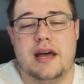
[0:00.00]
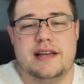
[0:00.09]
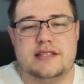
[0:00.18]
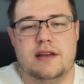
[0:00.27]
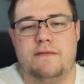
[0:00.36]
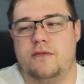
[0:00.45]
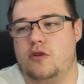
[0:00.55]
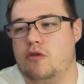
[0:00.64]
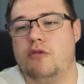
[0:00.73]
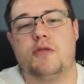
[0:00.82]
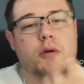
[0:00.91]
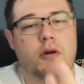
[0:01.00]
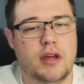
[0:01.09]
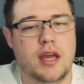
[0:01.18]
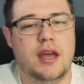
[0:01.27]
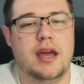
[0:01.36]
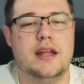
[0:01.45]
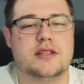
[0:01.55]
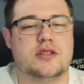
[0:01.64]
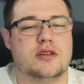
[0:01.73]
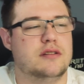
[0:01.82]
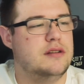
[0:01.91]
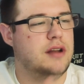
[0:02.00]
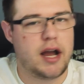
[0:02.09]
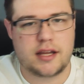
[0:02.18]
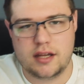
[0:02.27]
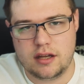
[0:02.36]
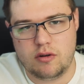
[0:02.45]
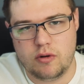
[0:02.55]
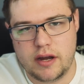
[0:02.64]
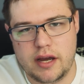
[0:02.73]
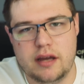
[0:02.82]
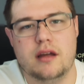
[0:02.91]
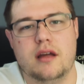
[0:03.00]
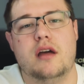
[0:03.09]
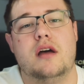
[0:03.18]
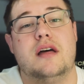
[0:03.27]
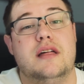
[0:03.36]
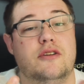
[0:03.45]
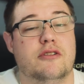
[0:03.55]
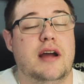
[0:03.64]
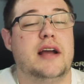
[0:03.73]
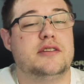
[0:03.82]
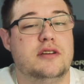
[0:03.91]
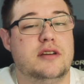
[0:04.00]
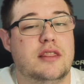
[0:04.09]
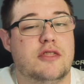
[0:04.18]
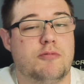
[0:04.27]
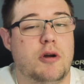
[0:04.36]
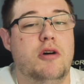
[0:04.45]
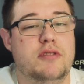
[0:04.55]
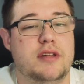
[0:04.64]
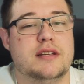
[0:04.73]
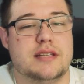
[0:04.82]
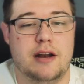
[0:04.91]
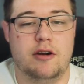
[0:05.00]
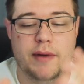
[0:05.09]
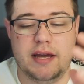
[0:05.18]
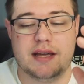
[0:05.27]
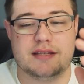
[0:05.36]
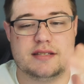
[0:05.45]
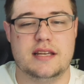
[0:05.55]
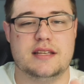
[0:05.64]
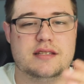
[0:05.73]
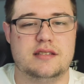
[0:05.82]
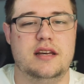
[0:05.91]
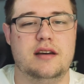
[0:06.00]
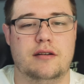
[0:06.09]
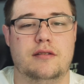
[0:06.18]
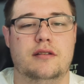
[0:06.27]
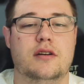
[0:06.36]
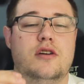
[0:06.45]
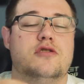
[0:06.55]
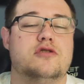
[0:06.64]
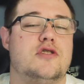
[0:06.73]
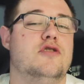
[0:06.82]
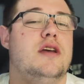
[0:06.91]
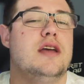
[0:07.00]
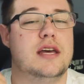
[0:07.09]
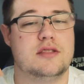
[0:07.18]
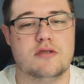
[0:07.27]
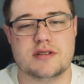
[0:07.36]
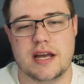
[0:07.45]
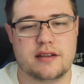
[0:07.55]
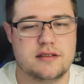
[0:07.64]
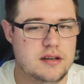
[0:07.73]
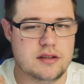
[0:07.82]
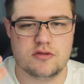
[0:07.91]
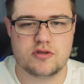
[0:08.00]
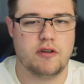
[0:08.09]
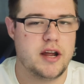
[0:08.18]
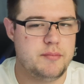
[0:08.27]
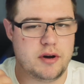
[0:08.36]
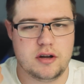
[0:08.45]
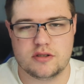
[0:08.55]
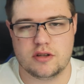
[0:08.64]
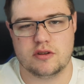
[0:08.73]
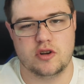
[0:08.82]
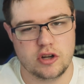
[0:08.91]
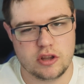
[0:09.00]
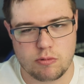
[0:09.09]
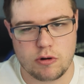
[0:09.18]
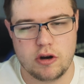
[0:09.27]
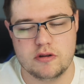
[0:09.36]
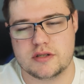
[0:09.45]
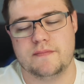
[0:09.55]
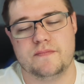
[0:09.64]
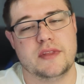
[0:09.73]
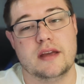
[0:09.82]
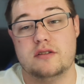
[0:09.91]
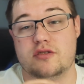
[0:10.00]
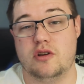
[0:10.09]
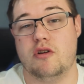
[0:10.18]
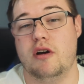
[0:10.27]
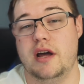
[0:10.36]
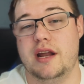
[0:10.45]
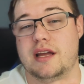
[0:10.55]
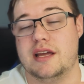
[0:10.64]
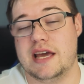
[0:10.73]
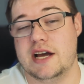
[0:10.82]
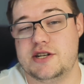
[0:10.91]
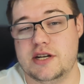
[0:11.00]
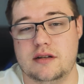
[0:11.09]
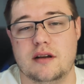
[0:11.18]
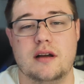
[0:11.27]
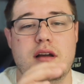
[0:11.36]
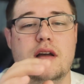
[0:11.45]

as if you're throwing it and it's knocking it away. You actually can throw this and it'll make it sit still so you can get those excellent, those great balls, the good throws to go ahead and catch it.